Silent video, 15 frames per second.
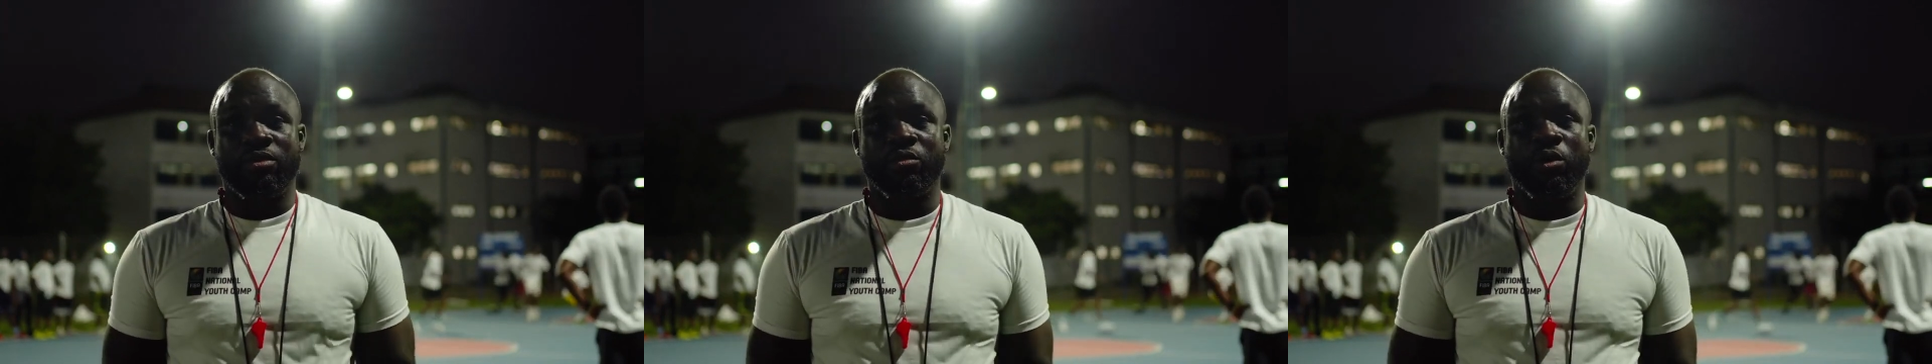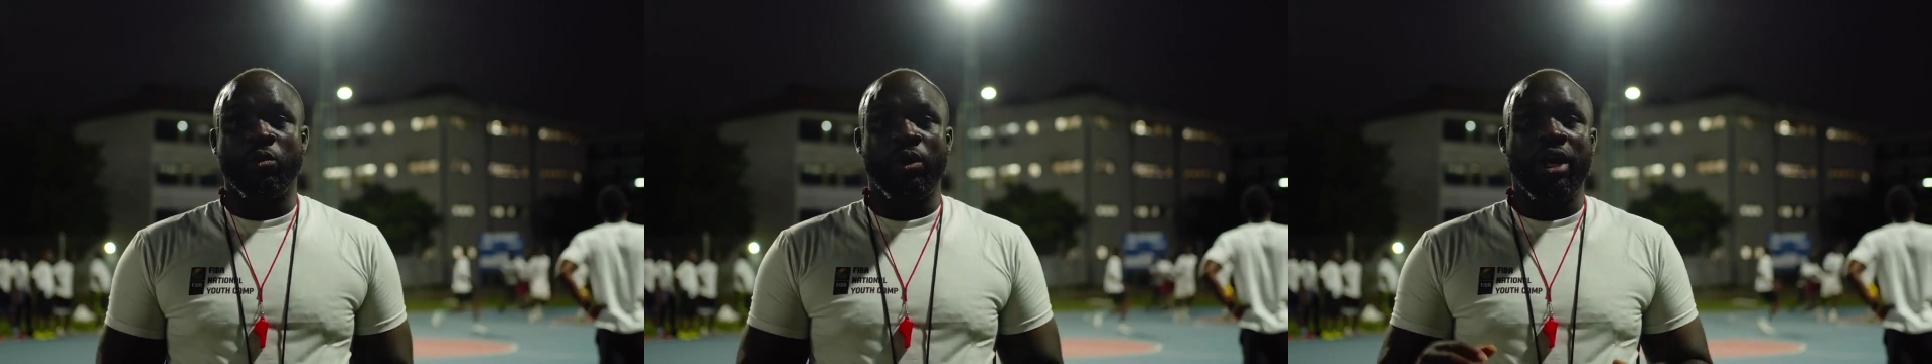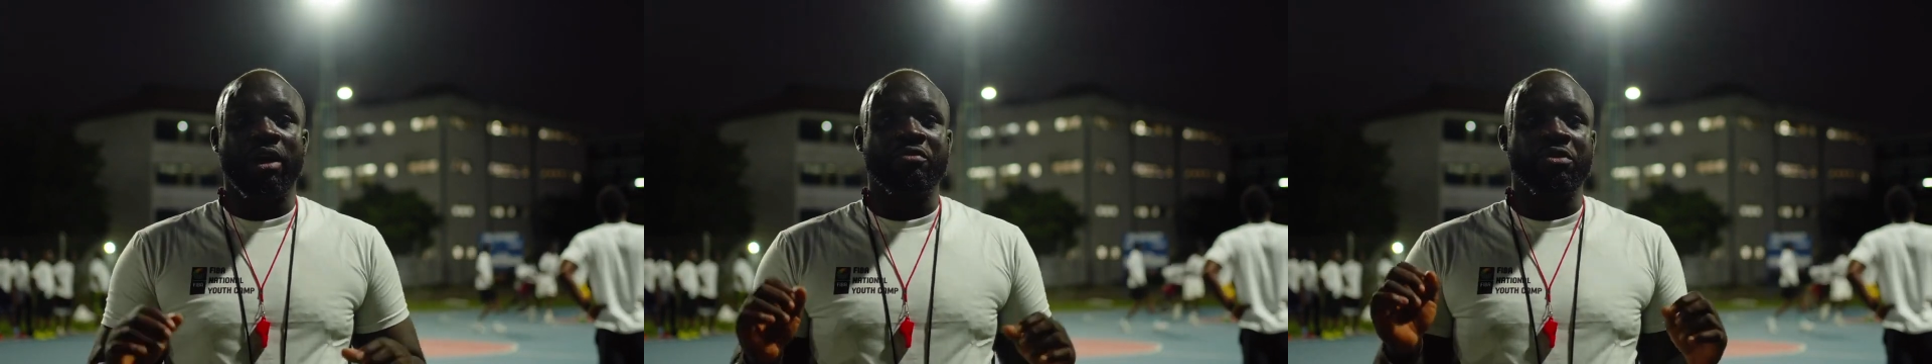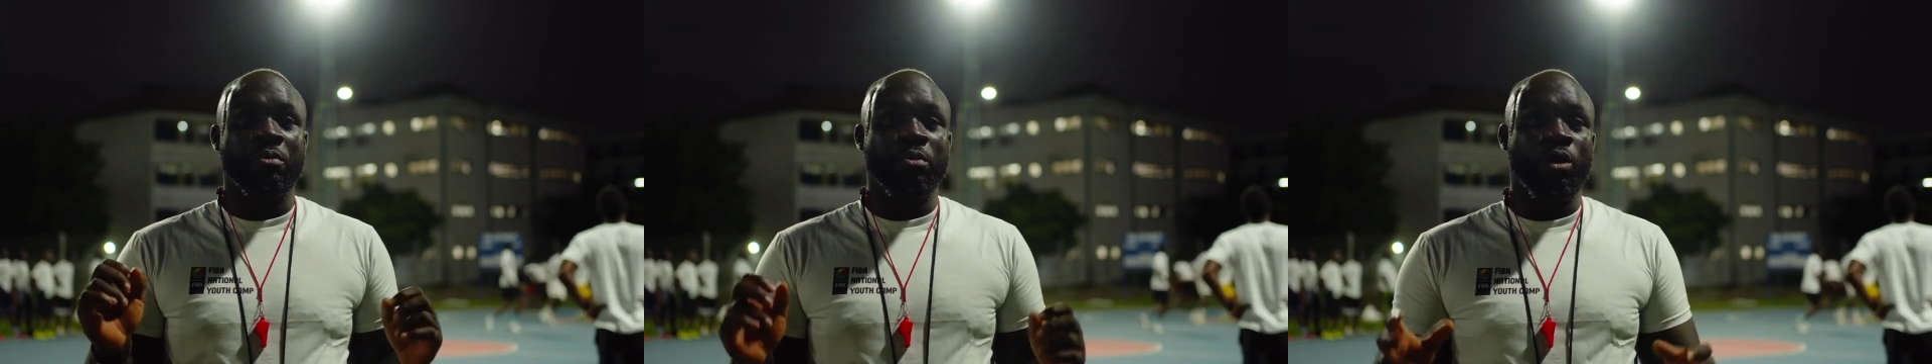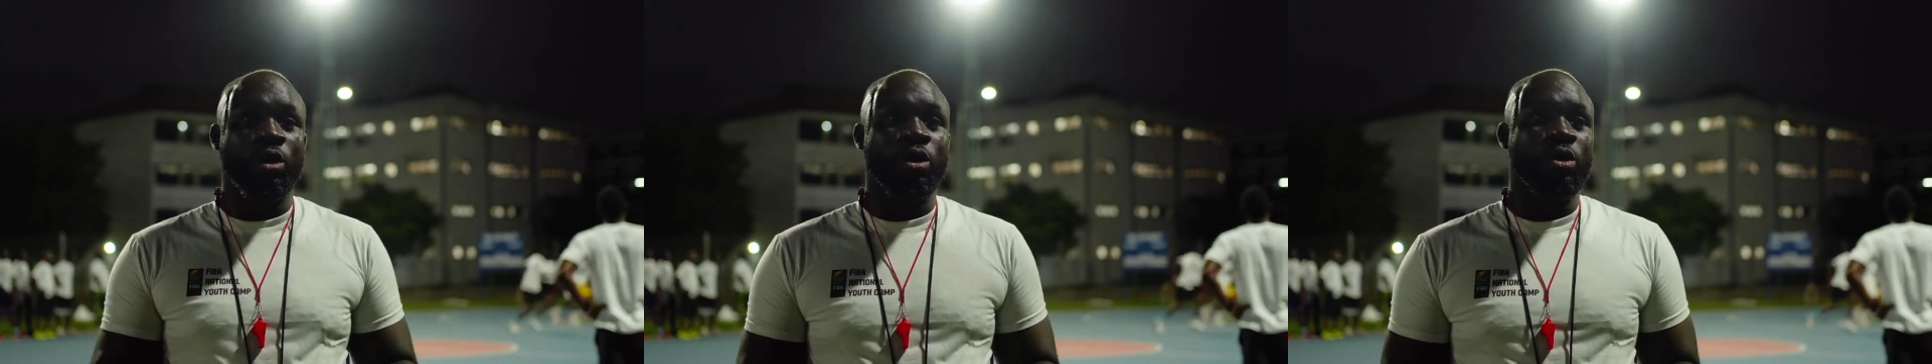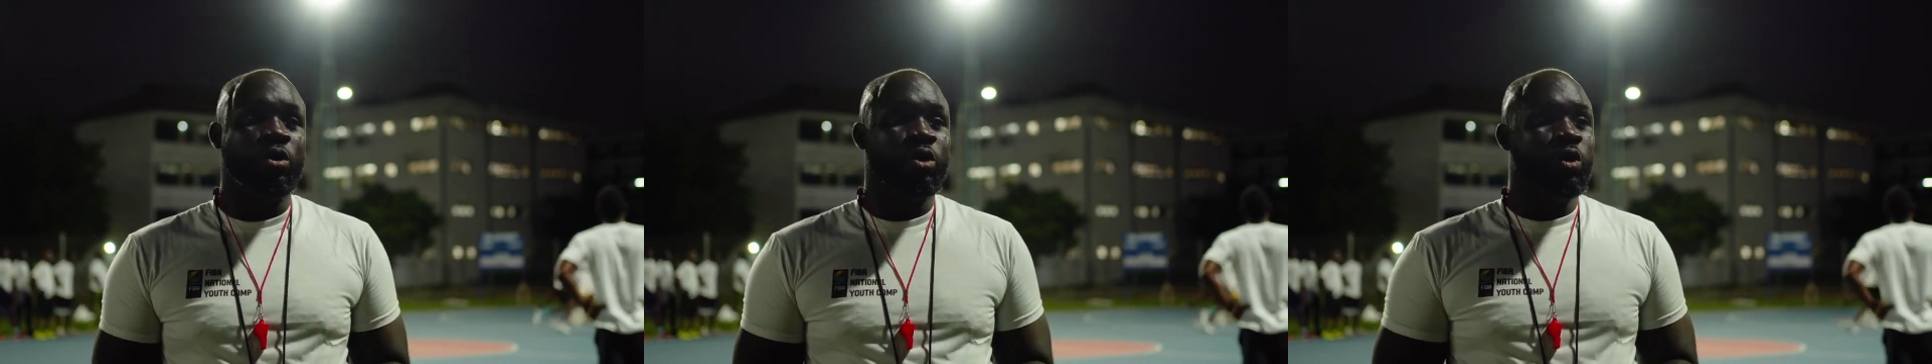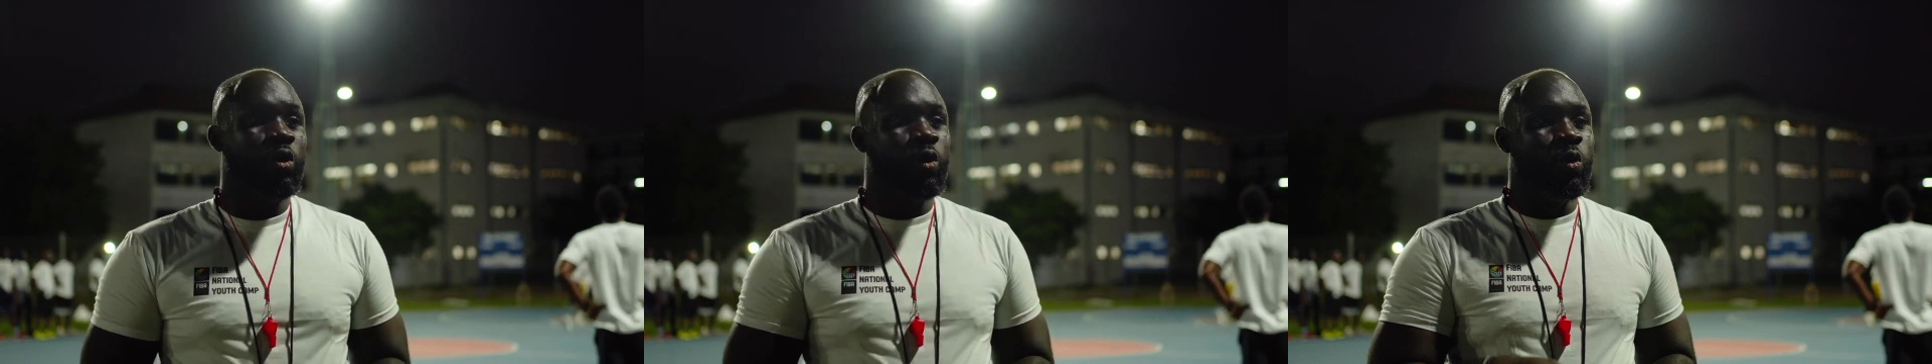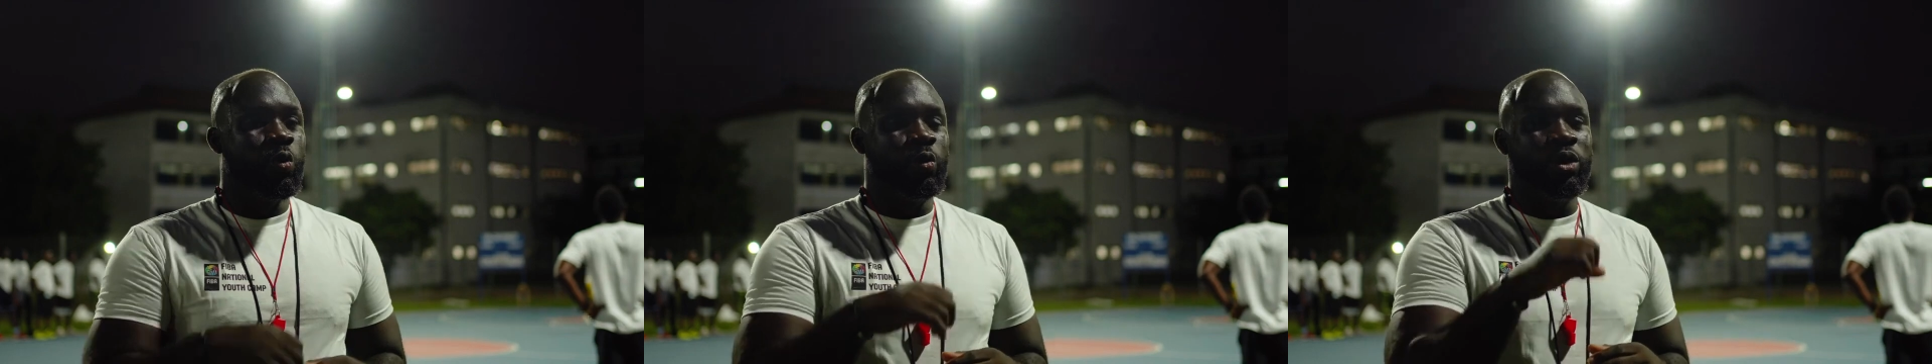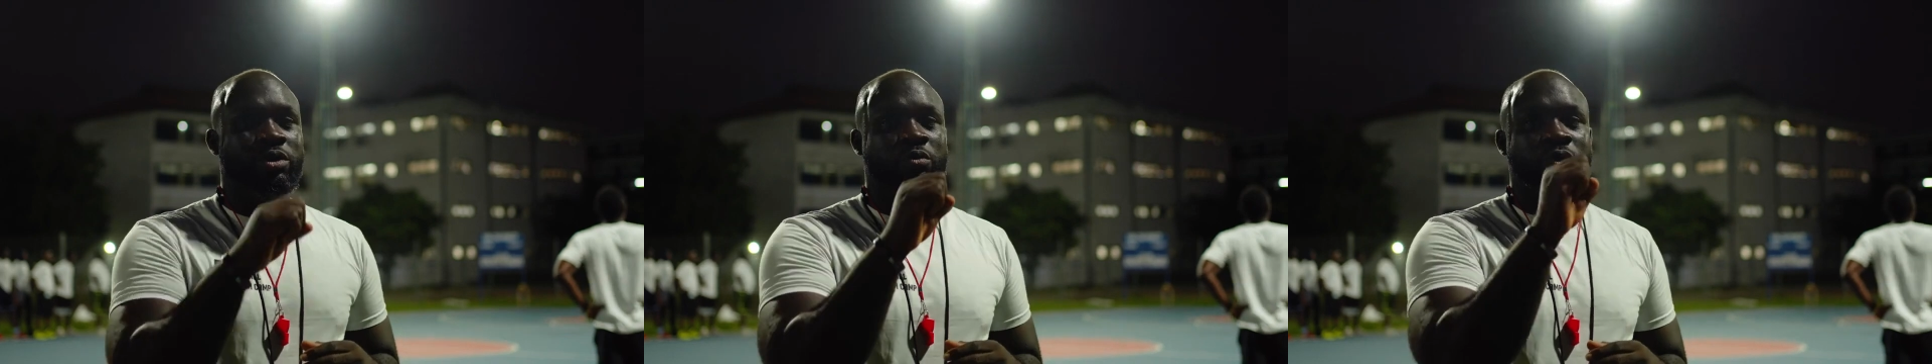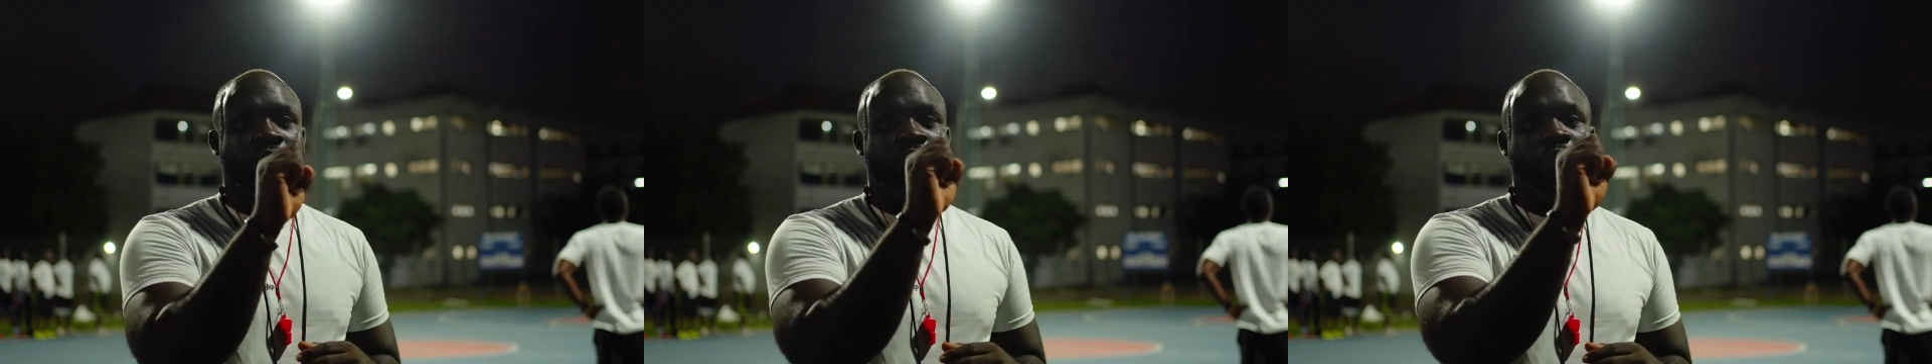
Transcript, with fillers: When we have the ball, you,